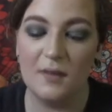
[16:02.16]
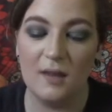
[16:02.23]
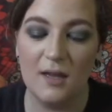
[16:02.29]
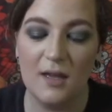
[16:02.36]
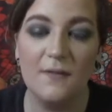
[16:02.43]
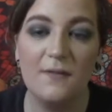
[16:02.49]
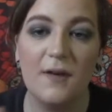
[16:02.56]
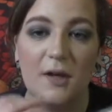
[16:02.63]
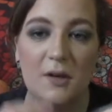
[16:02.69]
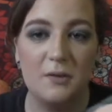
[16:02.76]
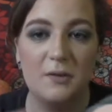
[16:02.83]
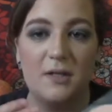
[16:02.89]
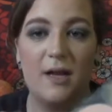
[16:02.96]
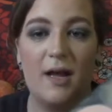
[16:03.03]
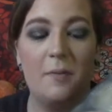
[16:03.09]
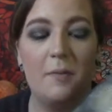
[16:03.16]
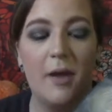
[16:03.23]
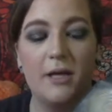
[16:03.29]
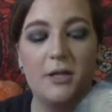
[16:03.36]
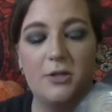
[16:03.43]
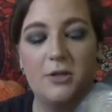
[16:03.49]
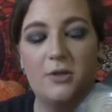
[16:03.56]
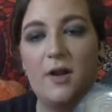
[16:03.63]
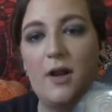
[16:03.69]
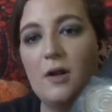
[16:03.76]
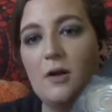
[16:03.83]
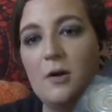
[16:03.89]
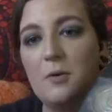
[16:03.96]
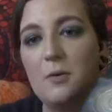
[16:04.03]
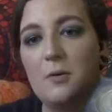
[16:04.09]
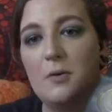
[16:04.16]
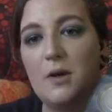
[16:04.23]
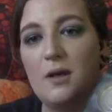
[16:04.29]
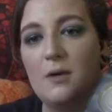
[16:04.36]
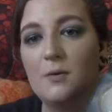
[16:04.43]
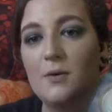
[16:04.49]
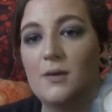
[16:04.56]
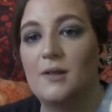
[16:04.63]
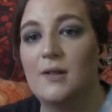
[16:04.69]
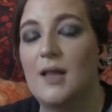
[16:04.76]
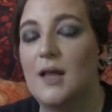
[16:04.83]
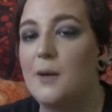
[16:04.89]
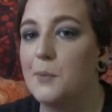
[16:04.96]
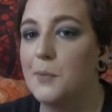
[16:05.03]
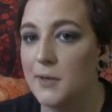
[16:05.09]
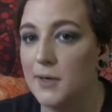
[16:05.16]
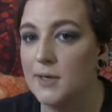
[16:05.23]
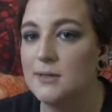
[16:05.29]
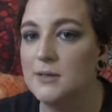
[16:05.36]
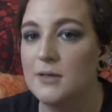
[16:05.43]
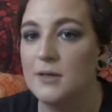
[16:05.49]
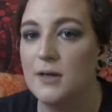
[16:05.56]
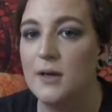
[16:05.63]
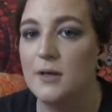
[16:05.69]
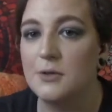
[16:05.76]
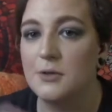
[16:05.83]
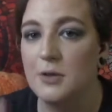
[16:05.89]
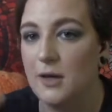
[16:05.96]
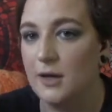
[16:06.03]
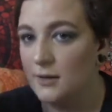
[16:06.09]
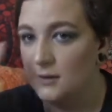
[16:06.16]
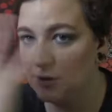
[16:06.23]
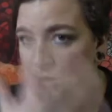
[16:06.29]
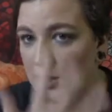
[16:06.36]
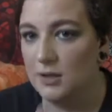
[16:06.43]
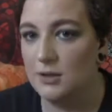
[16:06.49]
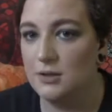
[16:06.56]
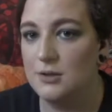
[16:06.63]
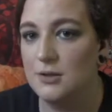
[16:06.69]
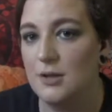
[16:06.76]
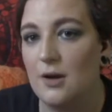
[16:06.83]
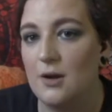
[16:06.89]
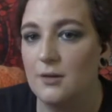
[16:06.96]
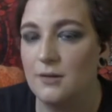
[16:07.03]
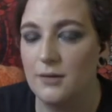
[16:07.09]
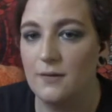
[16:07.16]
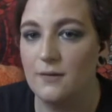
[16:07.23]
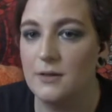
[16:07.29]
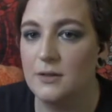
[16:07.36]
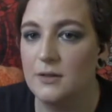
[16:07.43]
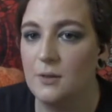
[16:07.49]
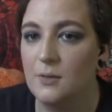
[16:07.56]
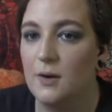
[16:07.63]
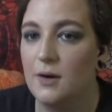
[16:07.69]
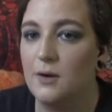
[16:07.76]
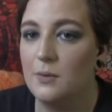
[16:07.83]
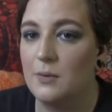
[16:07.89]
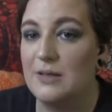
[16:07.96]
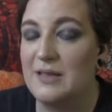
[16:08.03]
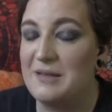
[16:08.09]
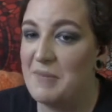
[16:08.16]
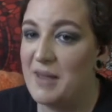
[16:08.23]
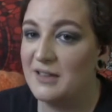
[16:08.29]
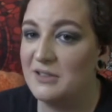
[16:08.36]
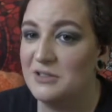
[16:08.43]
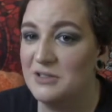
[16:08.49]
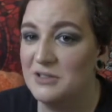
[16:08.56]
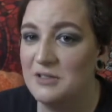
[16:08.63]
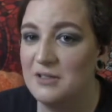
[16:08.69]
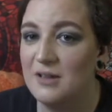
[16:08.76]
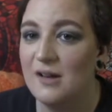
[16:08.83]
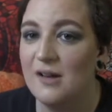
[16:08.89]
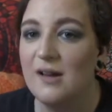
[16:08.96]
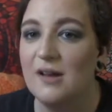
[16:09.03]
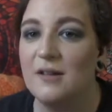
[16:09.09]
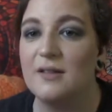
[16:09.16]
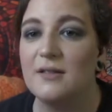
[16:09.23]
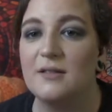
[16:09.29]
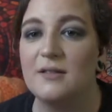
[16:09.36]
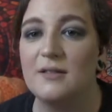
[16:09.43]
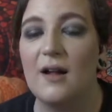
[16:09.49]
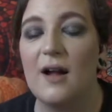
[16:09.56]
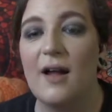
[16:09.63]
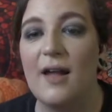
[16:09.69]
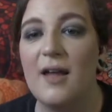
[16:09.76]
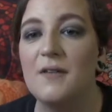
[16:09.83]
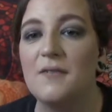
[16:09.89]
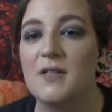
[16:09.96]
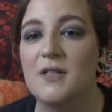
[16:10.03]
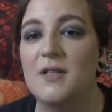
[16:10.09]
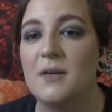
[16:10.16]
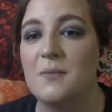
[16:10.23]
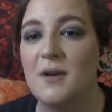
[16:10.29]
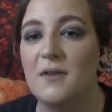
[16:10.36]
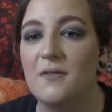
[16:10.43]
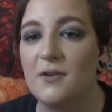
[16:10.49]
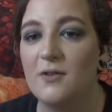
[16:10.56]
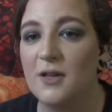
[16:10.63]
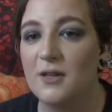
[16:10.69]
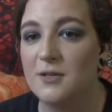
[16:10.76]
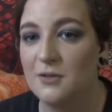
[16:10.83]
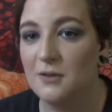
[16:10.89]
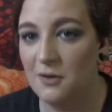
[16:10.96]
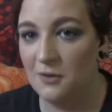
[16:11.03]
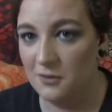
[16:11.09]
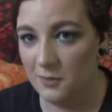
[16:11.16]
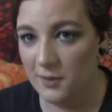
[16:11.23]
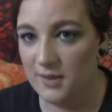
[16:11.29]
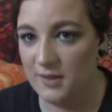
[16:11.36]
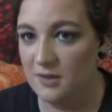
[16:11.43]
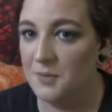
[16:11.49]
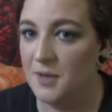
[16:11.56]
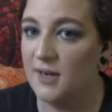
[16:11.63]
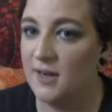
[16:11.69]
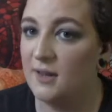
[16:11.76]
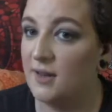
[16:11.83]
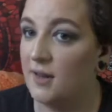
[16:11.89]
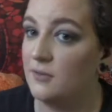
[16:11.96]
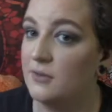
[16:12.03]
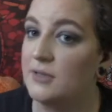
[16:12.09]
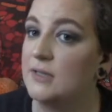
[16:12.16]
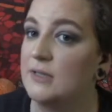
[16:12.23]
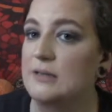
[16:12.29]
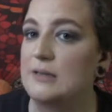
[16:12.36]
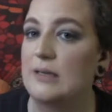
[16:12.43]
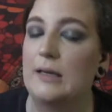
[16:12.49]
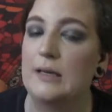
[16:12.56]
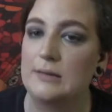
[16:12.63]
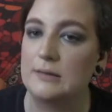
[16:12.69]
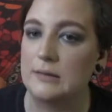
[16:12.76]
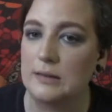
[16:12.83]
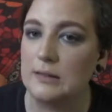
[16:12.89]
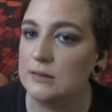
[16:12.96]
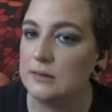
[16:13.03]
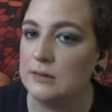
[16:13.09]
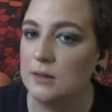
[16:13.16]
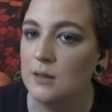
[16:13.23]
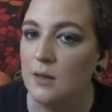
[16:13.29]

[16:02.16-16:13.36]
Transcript: If I use it, I make sure that I go in with a lot of bronzer and try and change the color of it to where it really matches, because I have to take my foundation all the way down my neck every single day as it is.